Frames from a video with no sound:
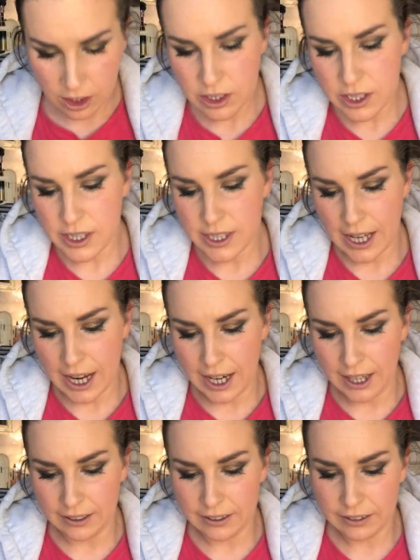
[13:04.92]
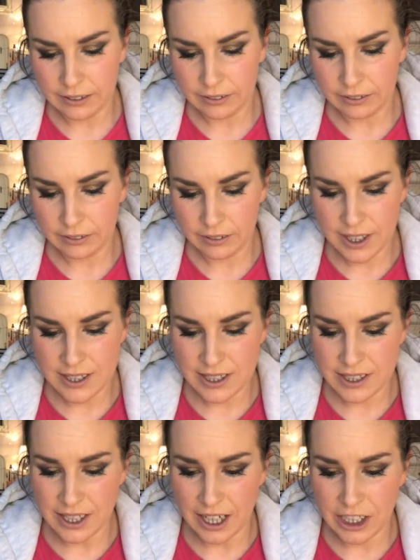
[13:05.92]
Sad. This
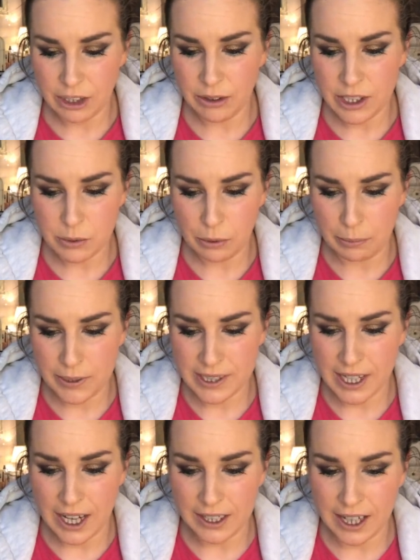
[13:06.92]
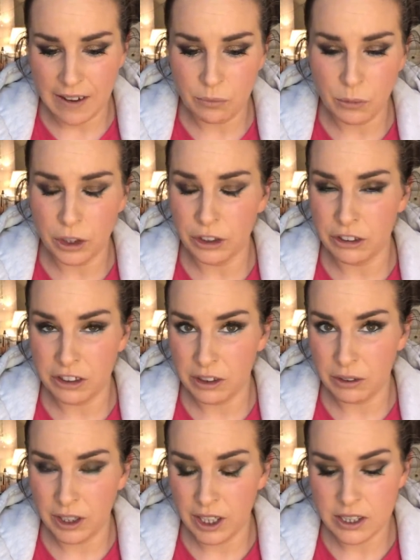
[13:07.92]
is... I knew this would be sad. I haven't wanted to
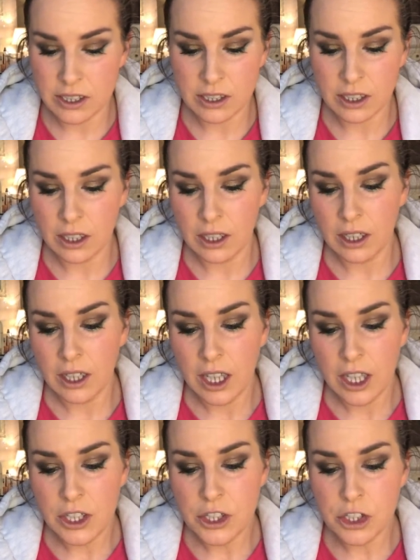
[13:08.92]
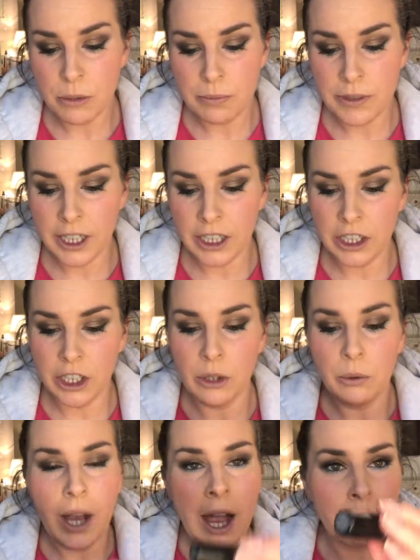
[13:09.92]
do this. Something
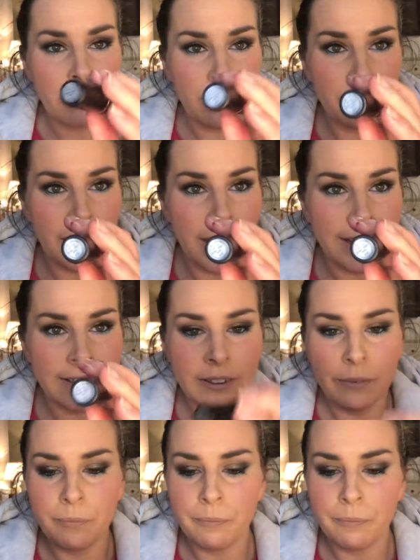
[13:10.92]
New Amplified.